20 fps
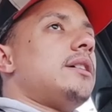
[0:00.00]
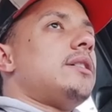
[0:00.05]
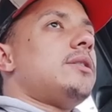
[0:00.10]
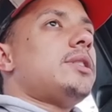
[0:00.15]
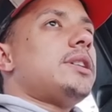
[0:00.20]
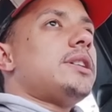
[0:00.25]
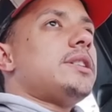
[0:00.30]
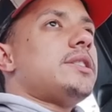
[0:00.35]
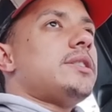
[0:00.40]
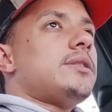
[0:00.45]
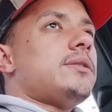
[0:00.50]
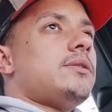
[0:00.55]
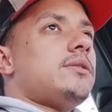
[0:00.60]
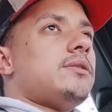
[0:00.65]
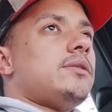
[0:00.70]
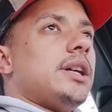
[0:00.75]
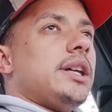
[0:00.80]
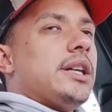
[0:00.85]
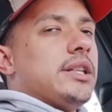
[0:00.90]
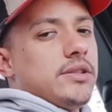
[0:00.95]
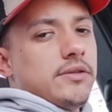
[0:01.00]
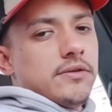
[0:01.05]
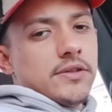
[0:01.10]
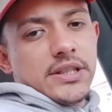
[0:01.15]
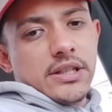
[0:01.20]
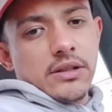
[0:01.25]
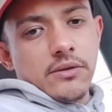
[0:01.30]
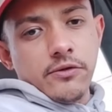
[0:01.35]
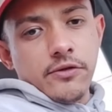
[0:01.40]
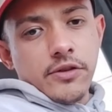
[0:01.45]
Okay, so as you've
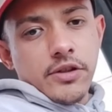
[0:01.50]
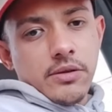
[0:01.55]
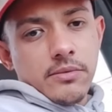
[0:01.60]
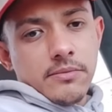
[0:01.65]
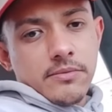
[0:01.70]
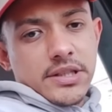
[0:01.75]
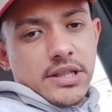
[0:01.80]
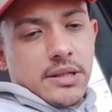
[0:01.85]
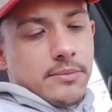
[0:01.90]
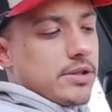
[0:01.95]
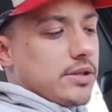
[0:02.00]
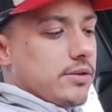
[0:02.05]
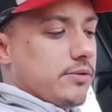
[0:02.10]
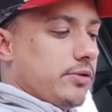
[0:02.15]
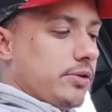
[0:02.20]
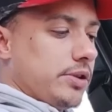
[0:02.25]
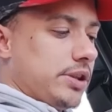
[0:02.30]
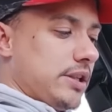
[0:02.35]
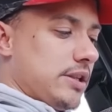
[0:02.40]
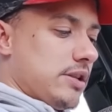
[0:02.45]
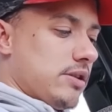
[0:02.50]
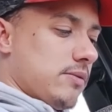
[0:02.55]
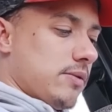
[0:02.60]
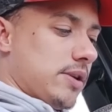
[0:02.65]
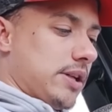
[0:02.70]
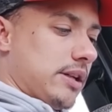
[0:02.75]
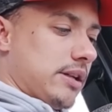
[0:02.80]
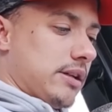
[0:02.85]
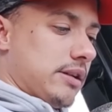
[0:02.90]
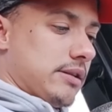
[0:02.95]
seen from some of the footage
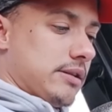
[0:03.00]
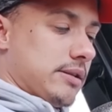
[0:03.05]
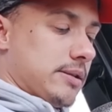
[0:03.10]
where